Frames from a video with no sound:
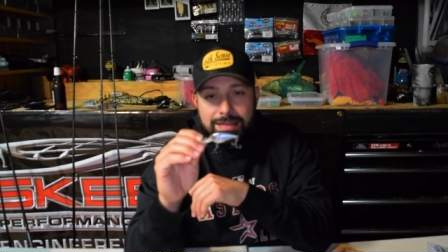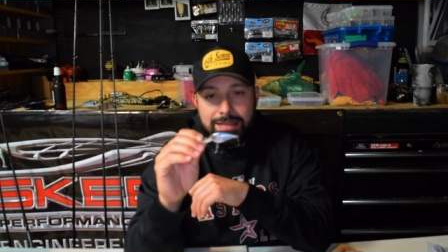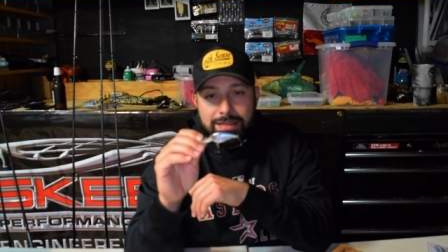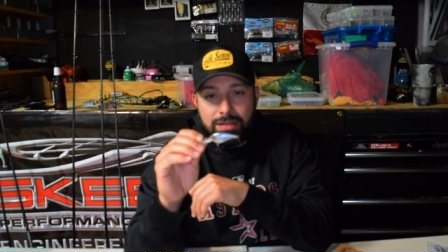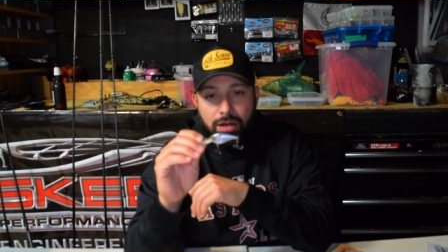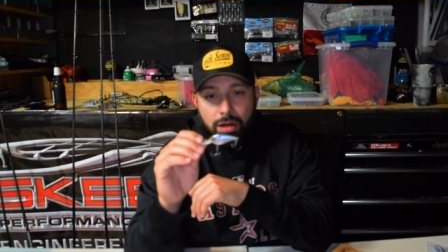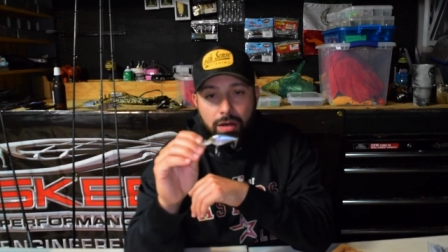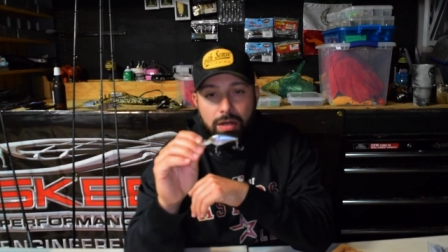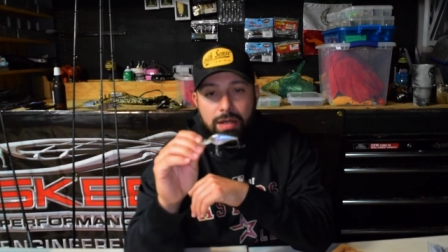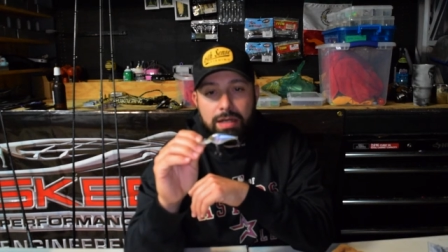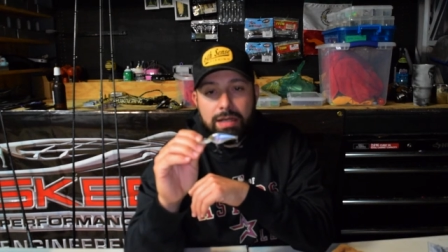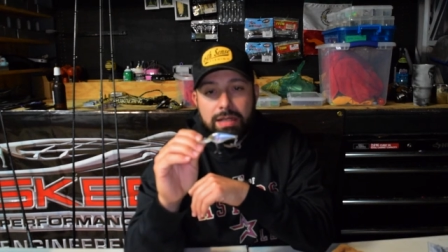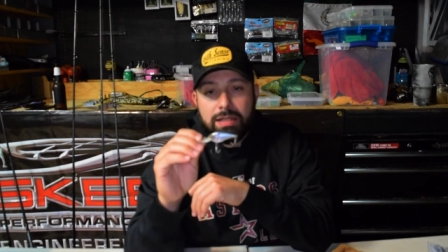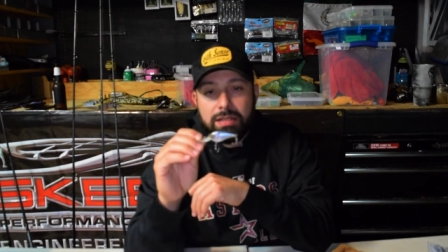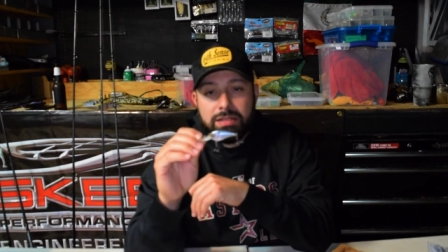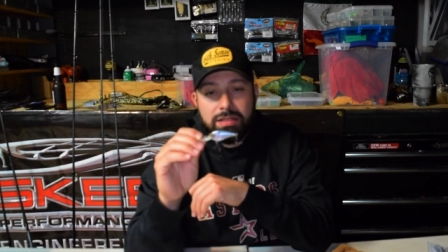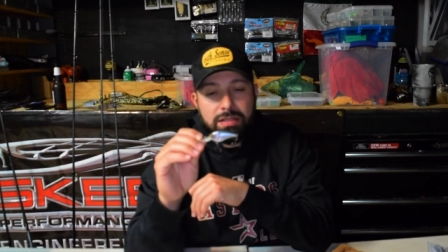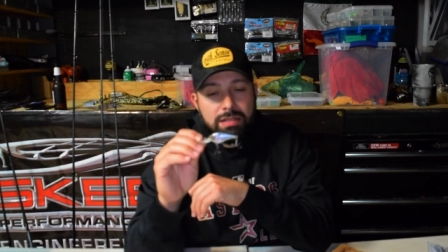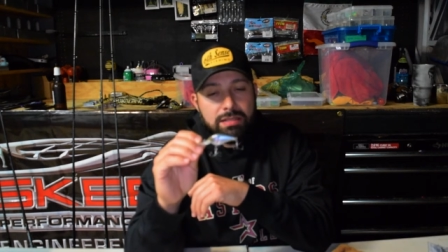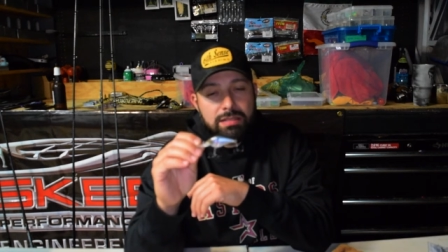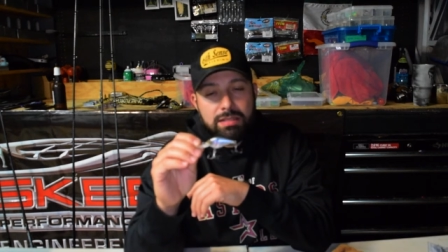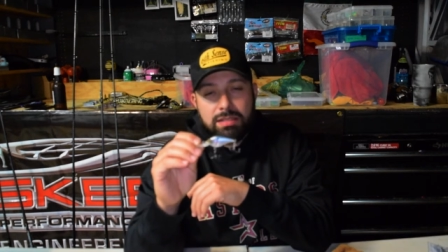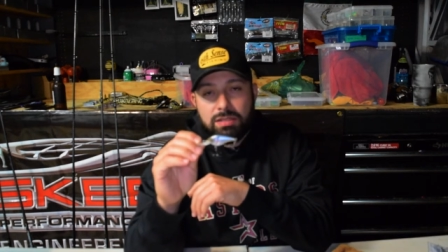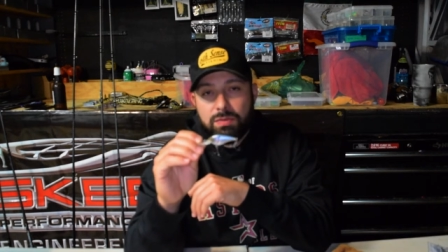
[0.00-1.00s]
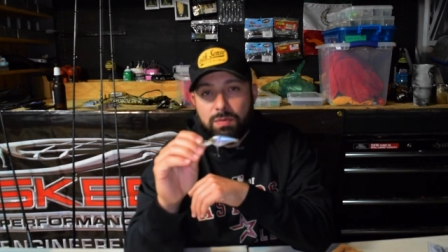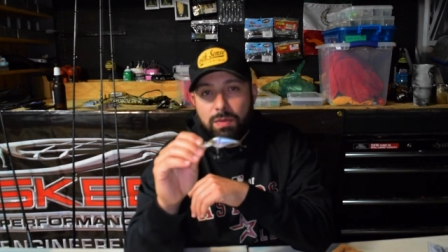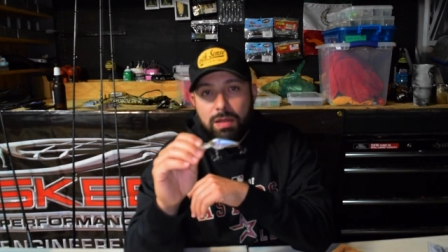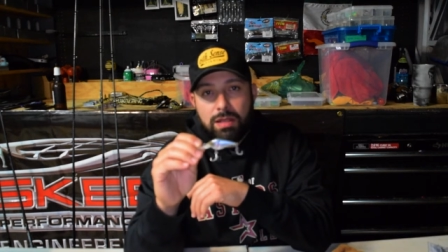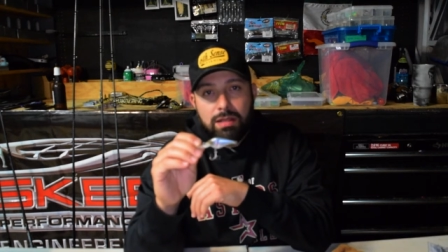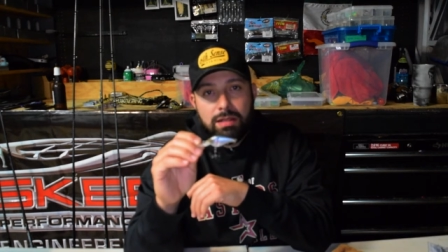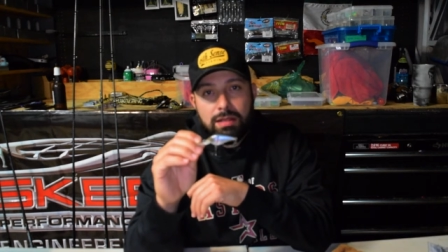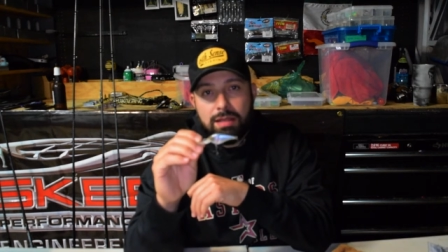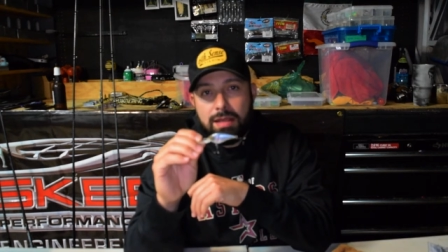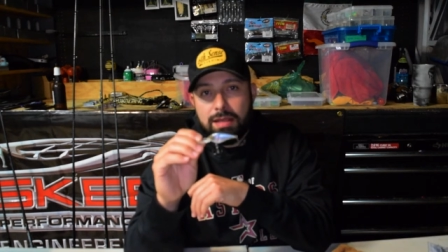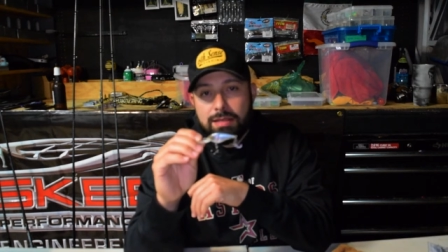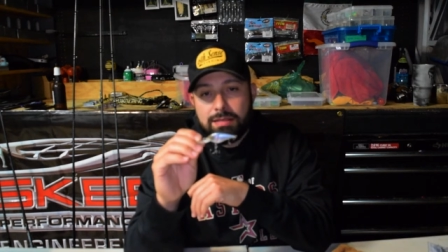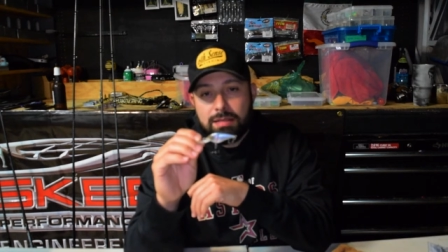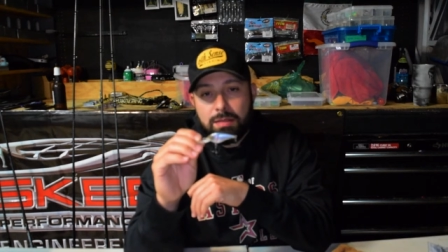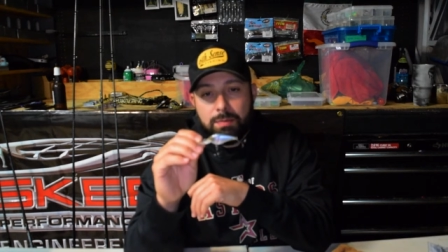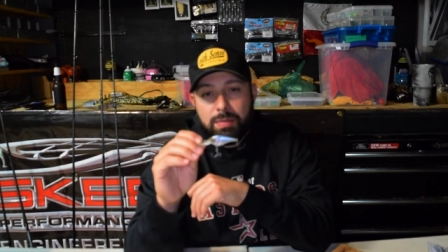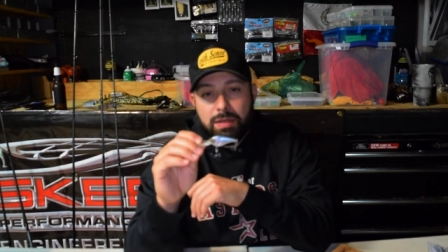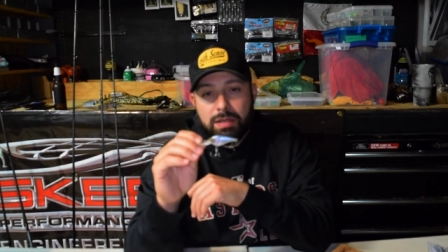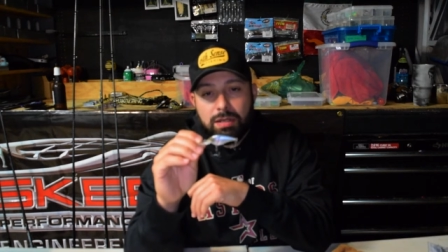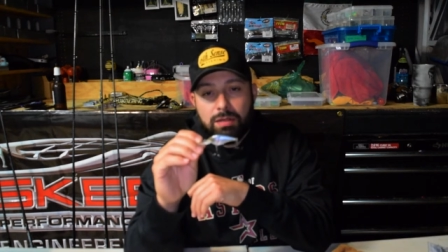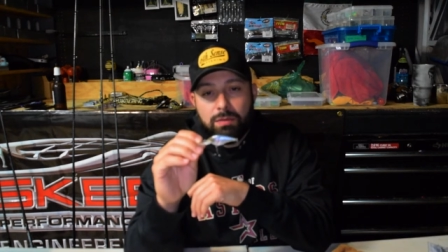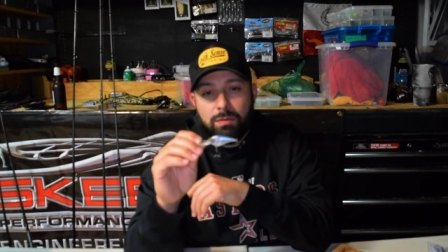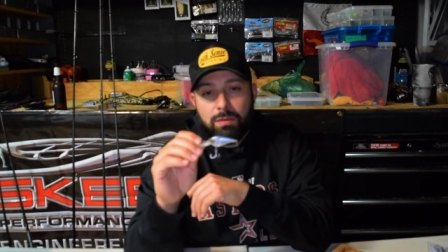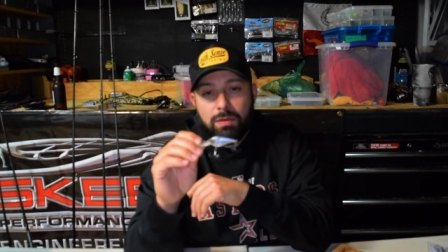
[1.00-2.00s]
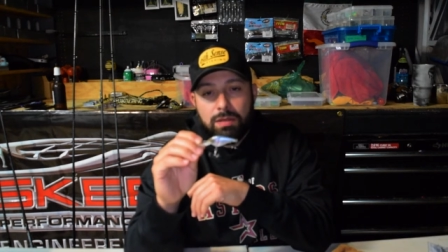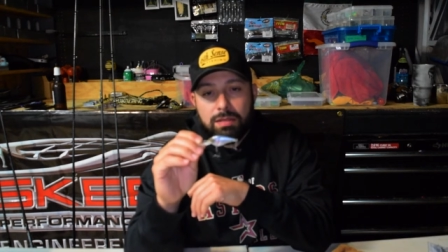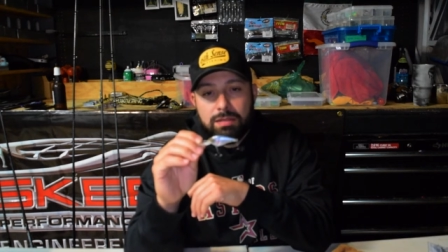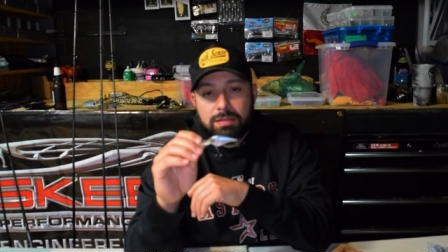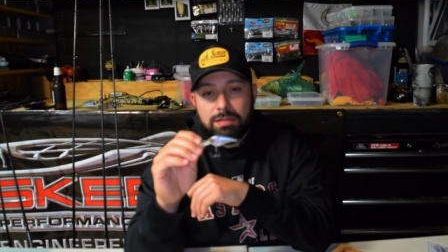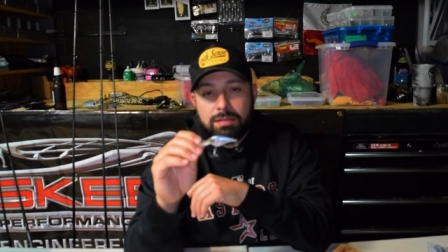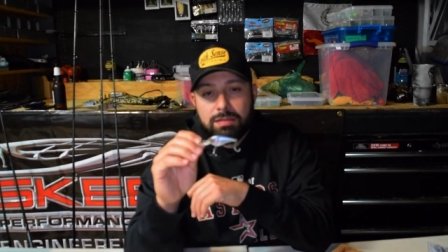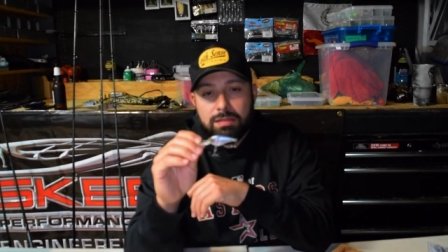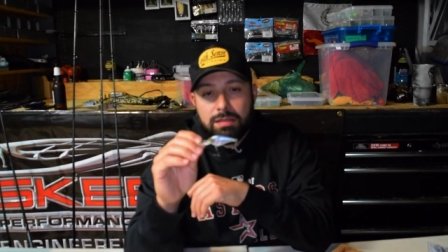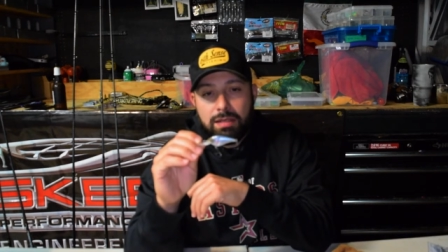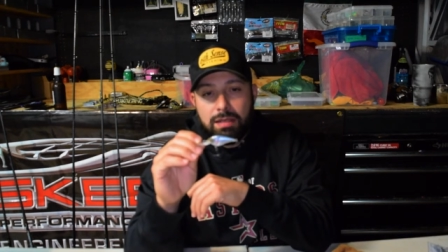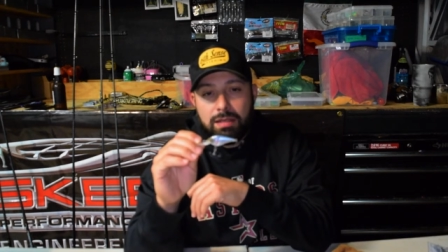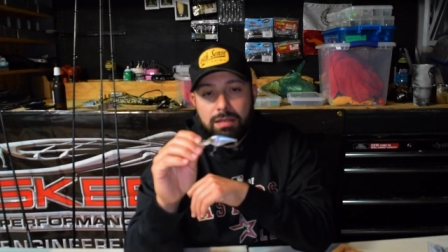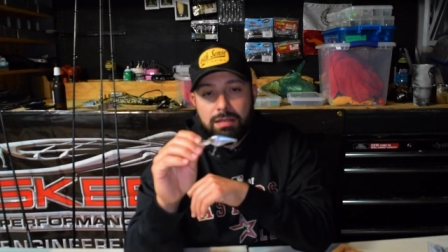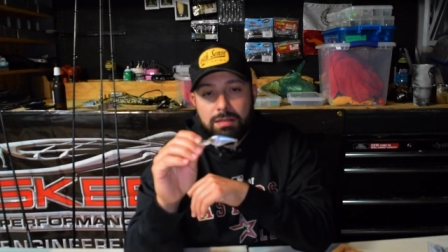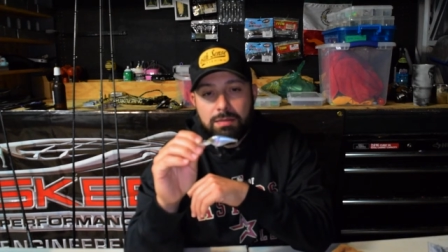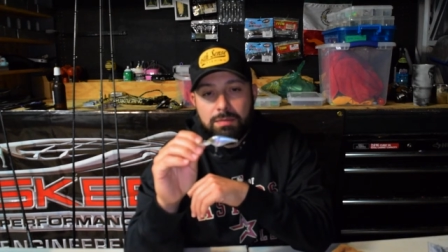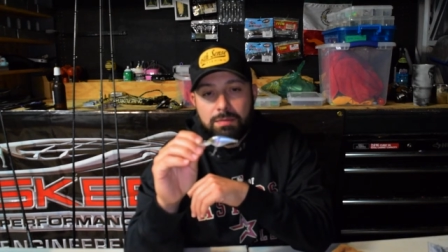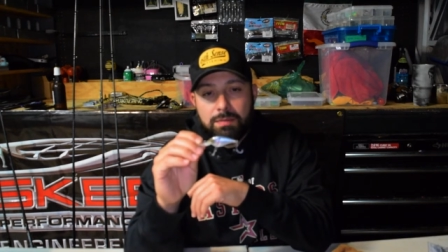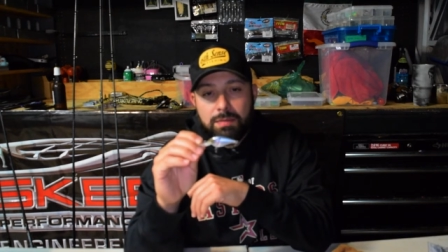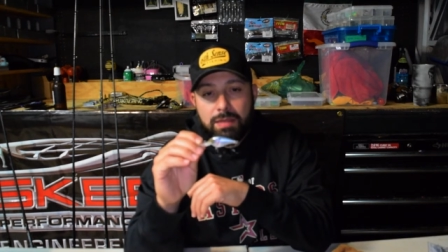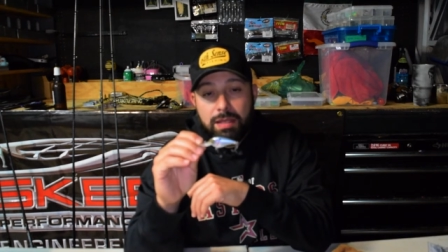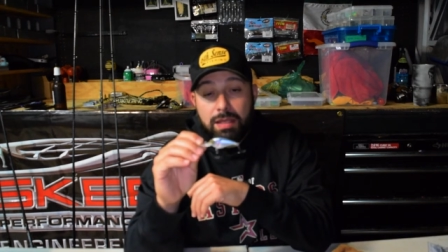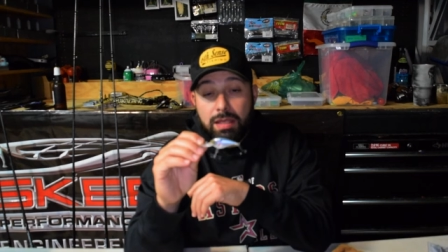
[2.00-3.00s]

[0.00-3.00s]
targeted just as well as the bigger ones um,